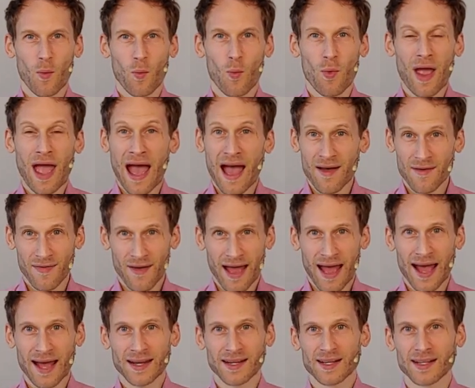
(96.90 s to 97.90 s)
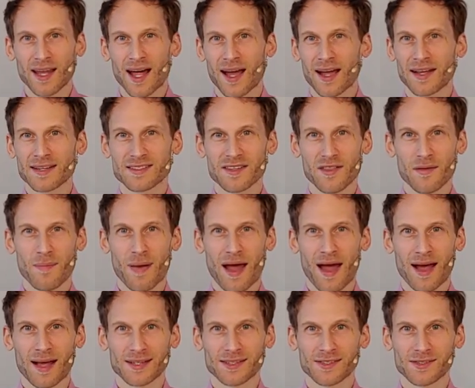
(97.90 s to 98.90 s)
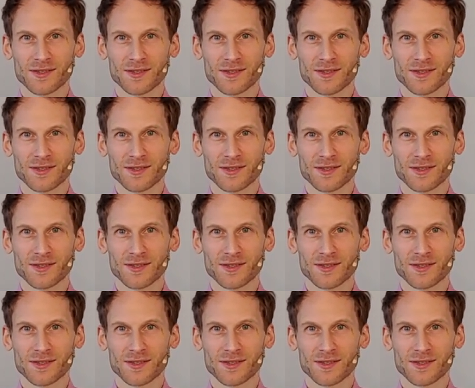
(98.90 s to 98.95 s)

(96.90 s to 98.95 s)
We have had clients in the past